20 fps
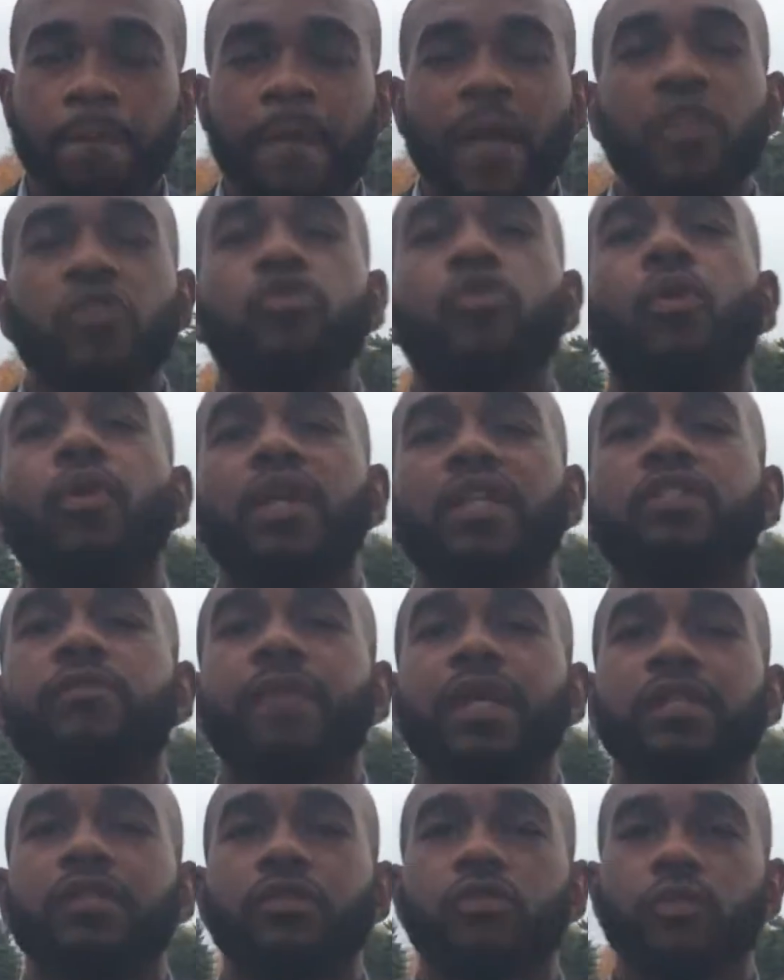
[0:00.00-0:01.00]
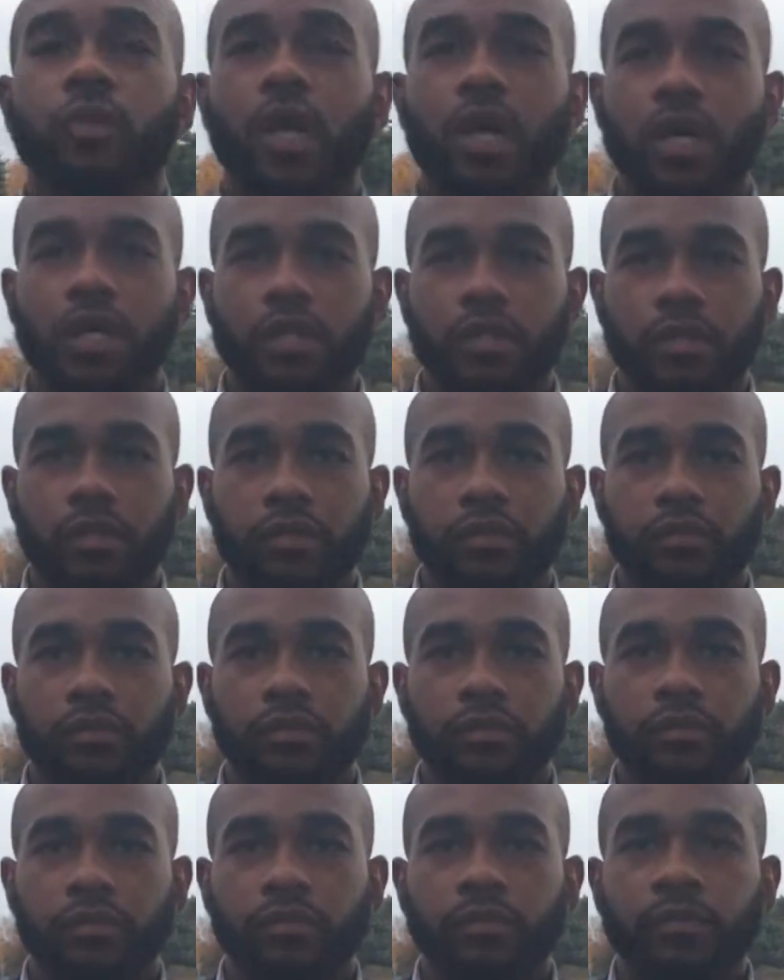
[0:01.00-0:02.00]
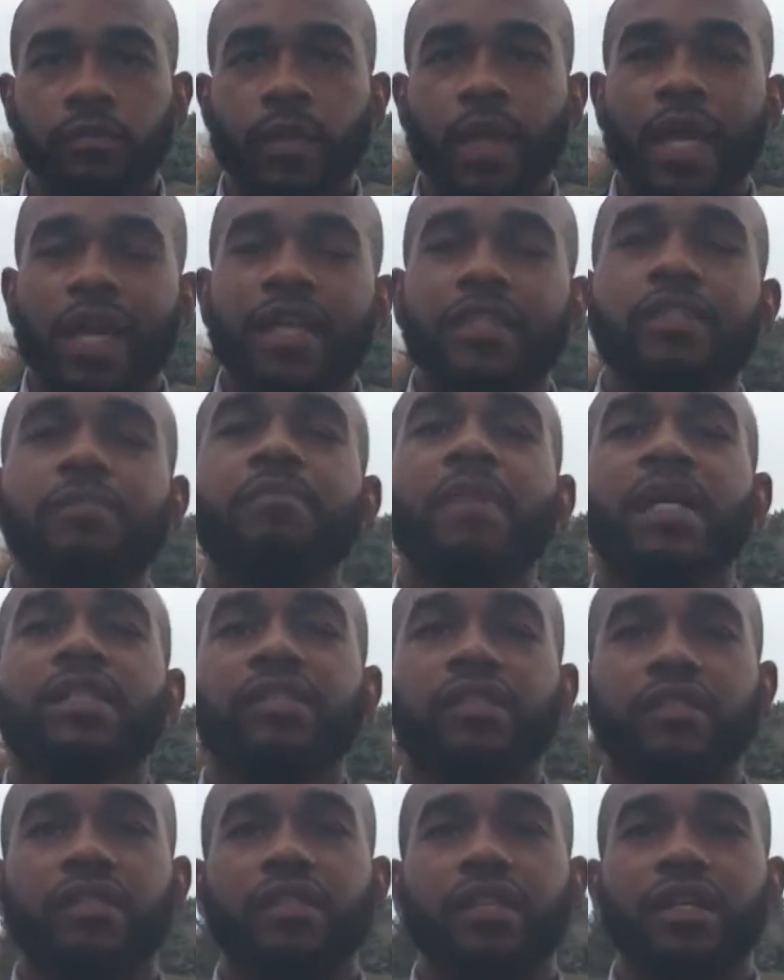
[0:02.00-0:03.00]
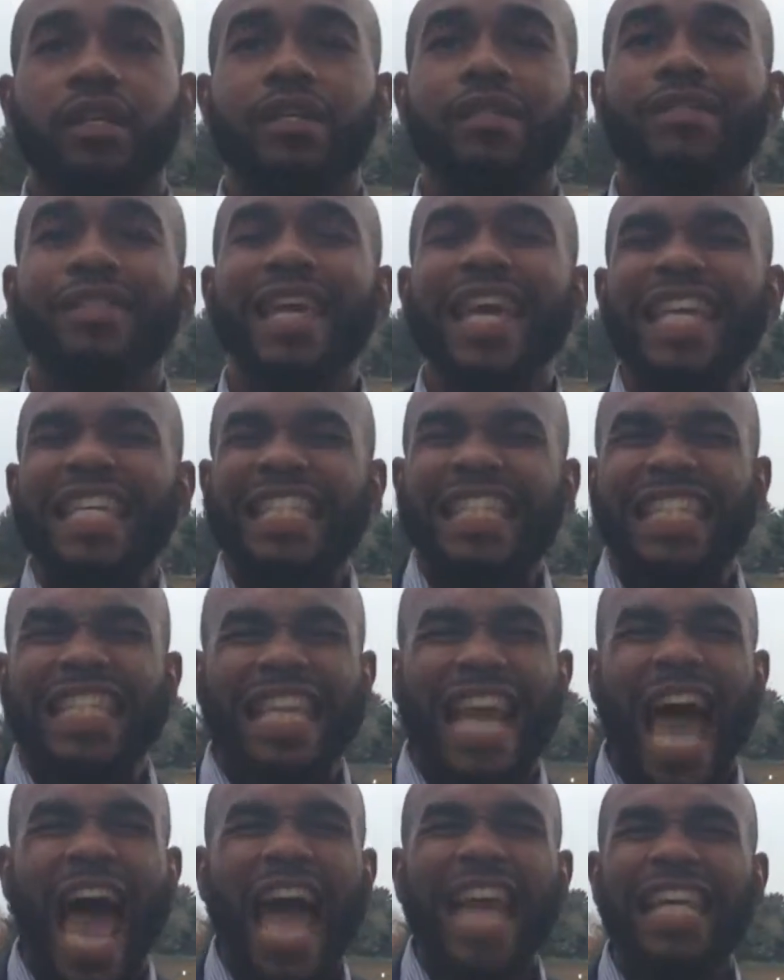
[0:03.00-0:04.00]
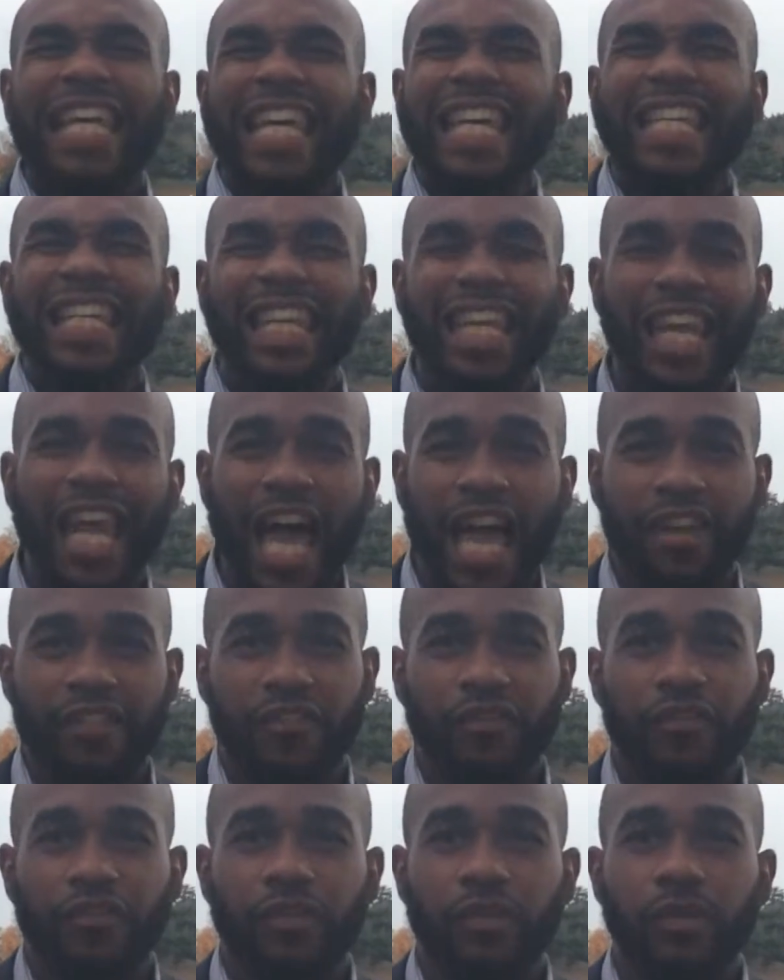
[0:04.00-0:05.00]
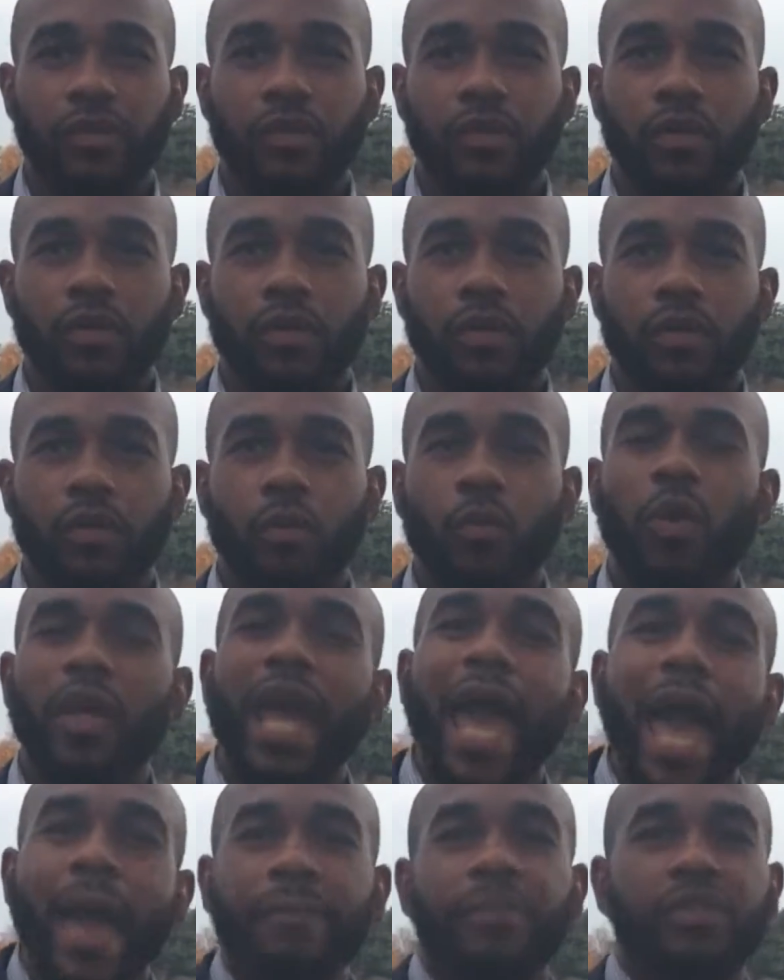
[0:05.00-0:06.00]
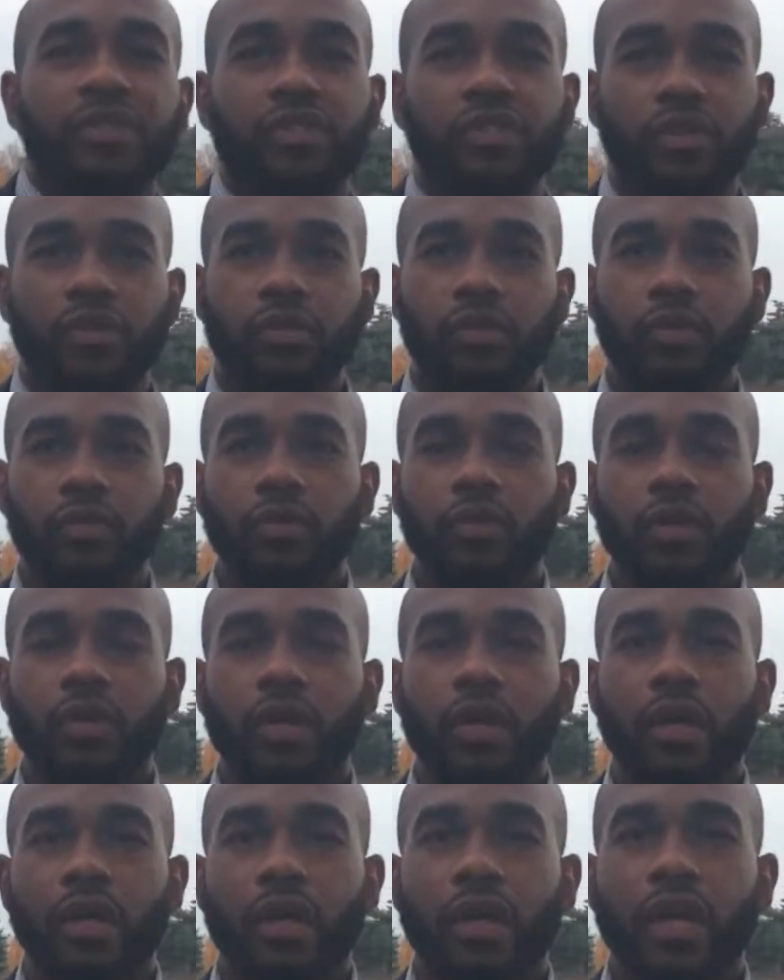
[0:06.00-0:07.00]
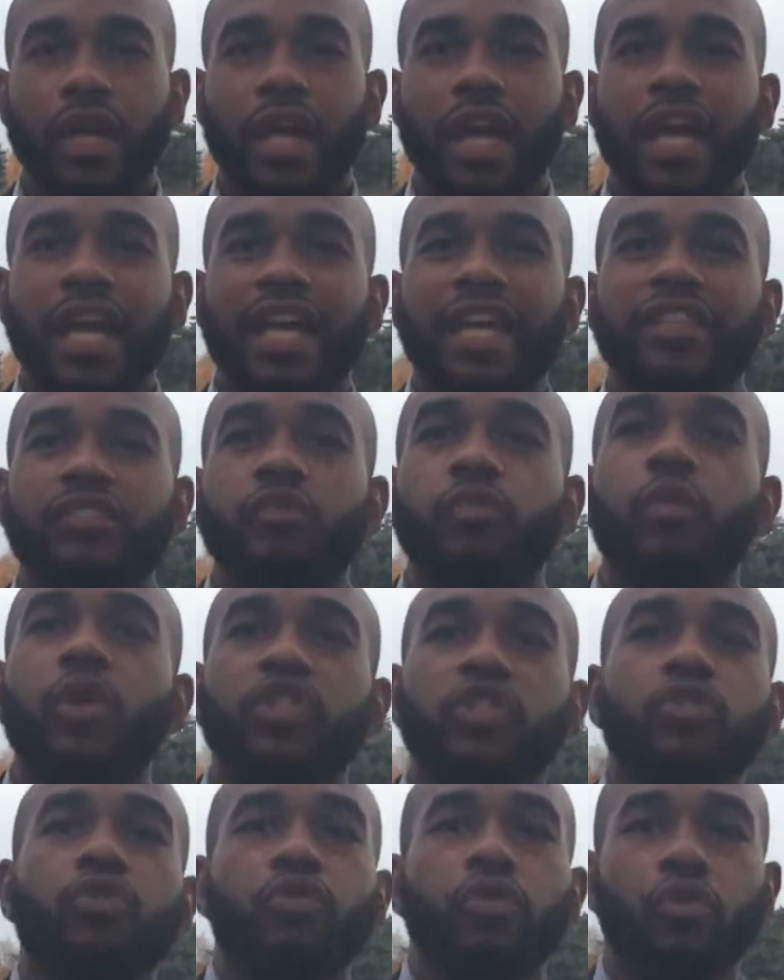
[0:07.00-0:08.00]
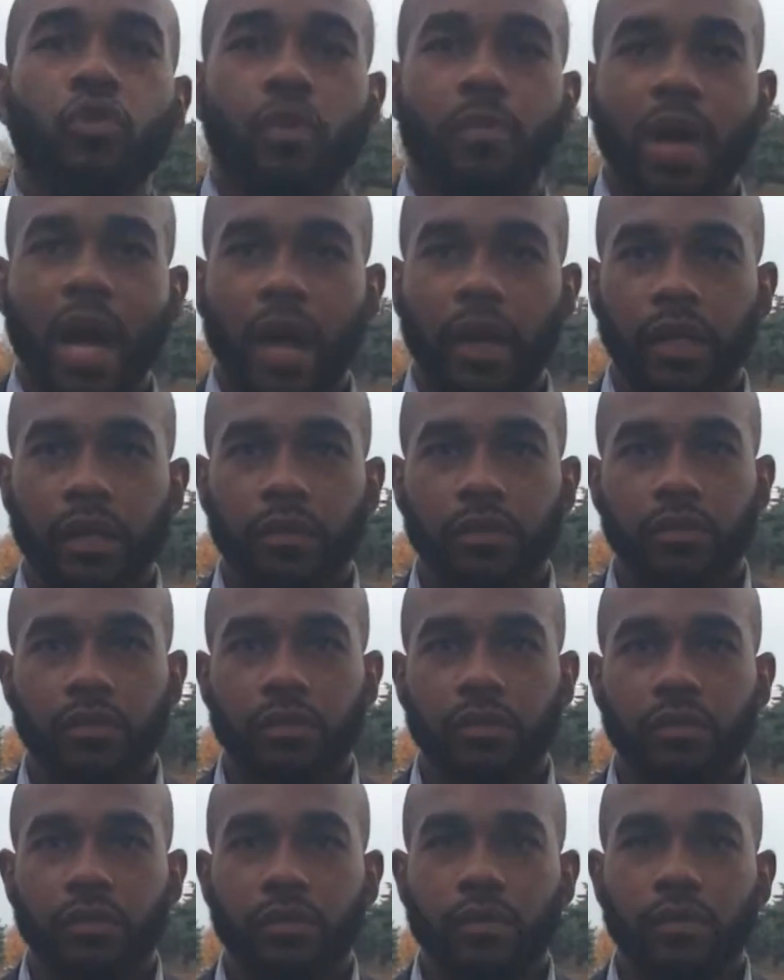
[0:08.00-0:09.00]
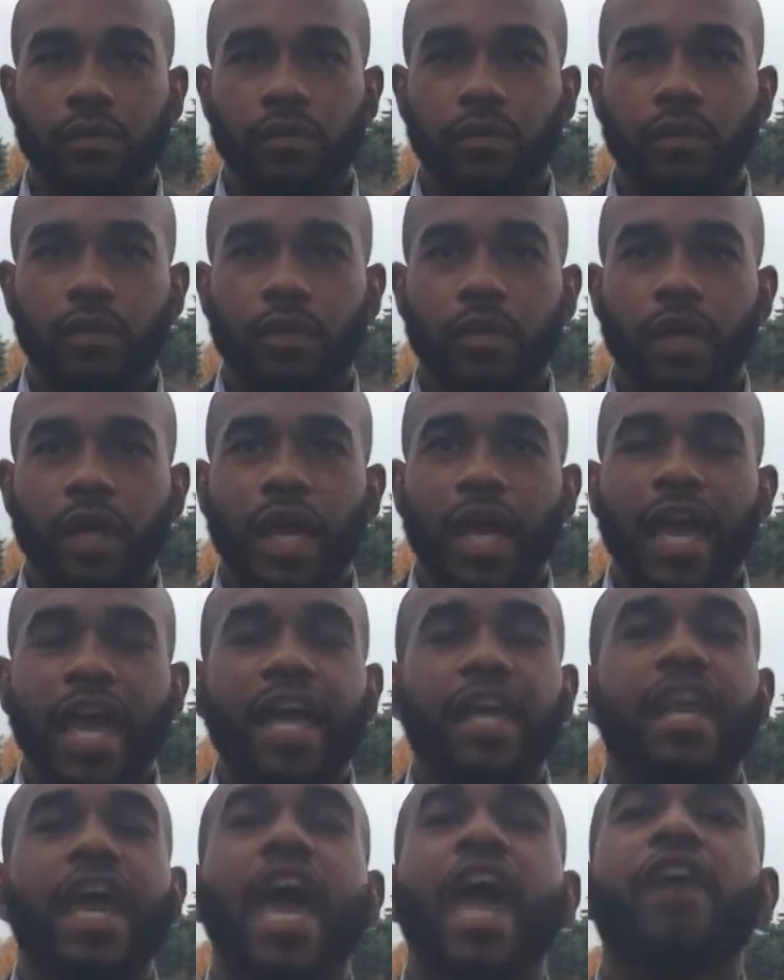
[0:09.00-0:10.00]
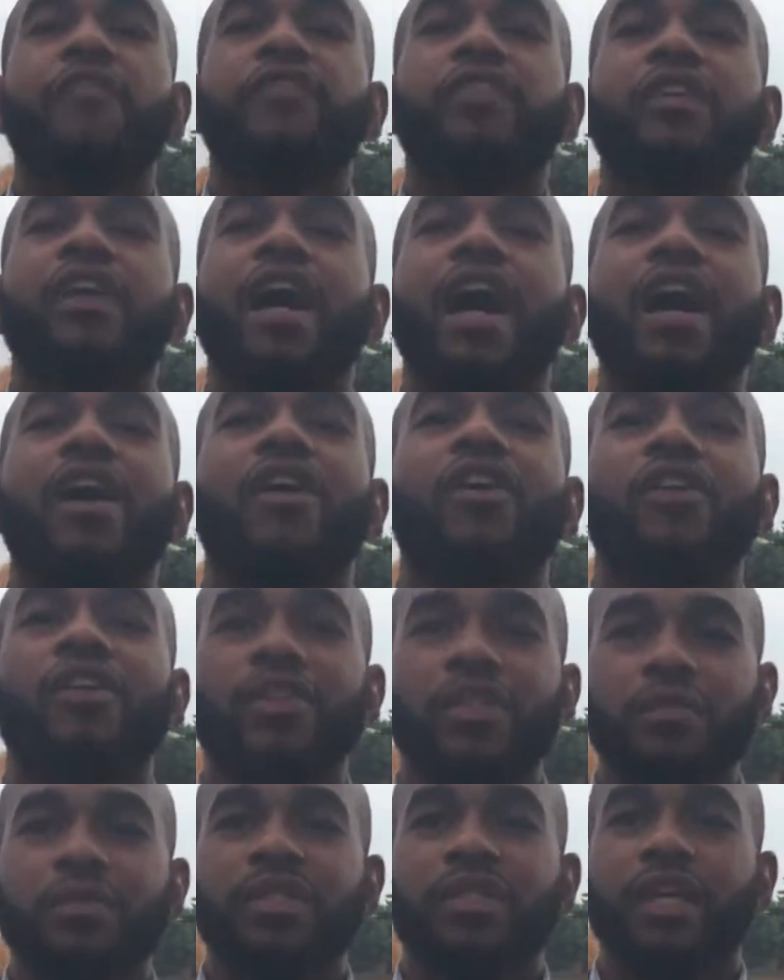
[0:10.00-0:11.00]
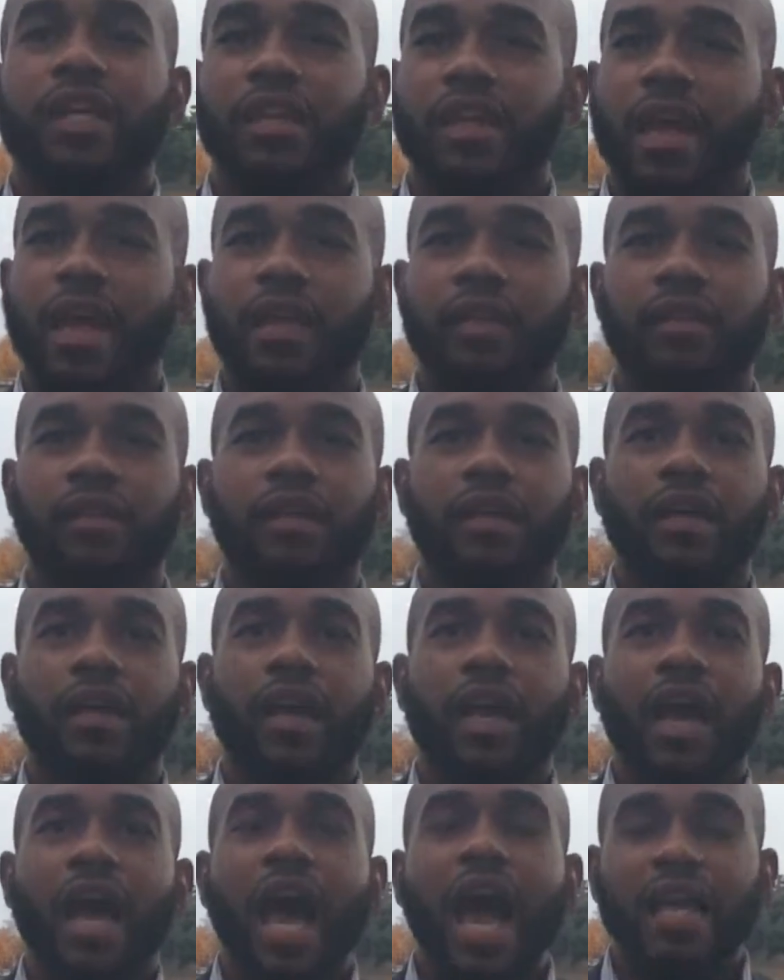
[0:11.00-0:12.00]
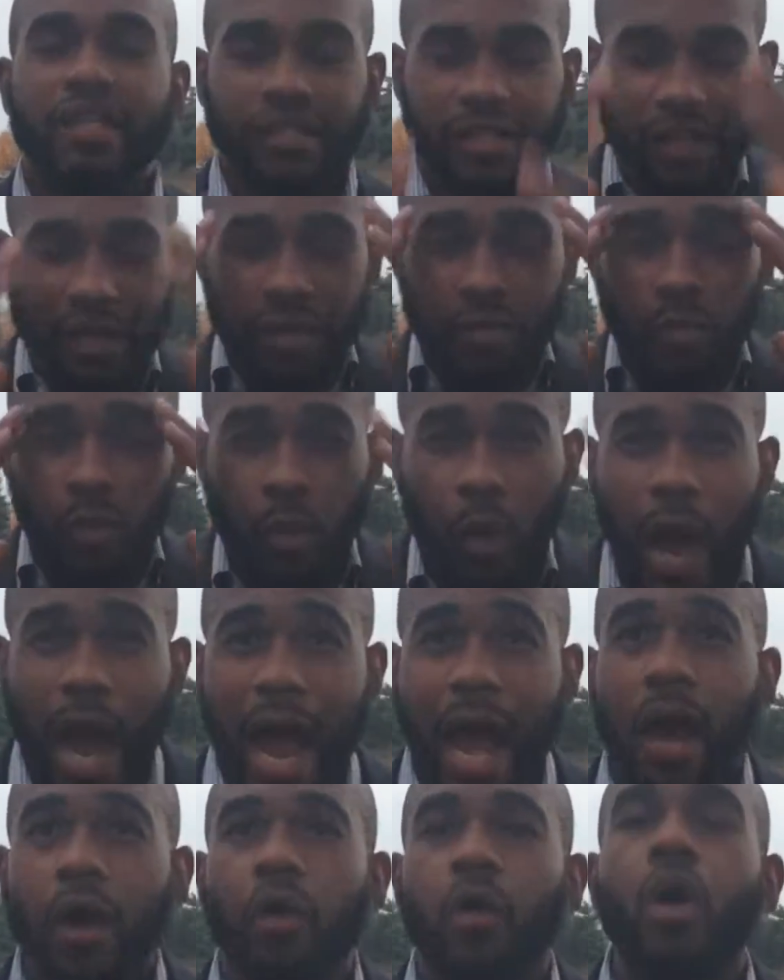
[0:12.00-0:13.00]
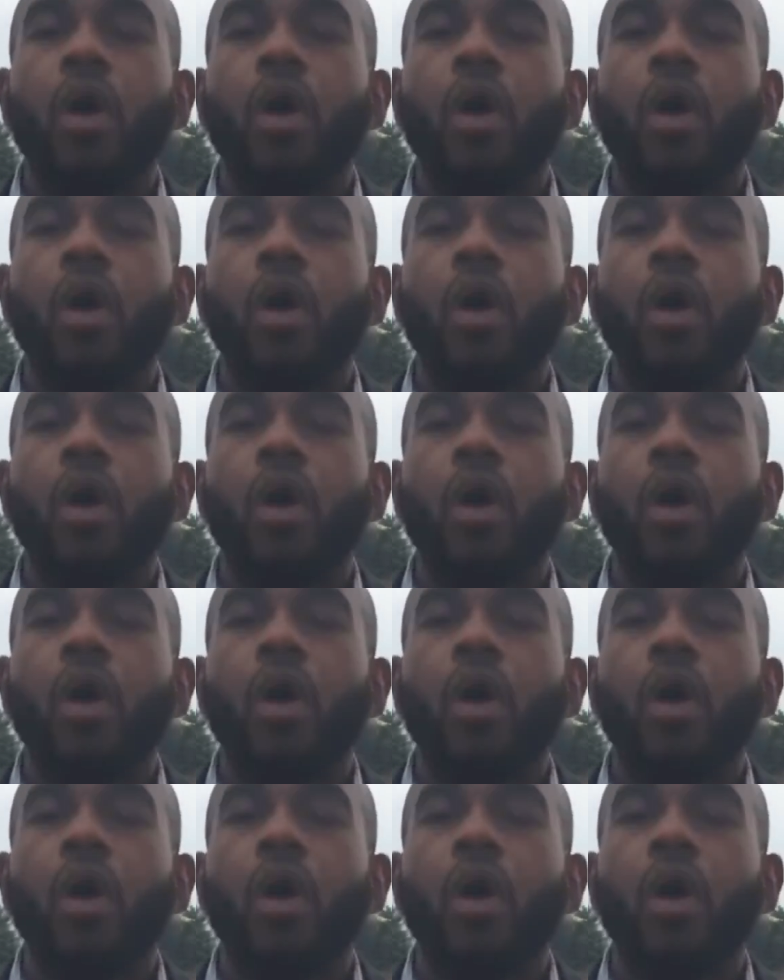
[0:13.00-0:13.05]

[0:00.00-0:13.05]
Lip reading: And you know what his message was? His message is, it's not in life what happens to you, it's what you do about it. And after I heard him say that, I said, wow,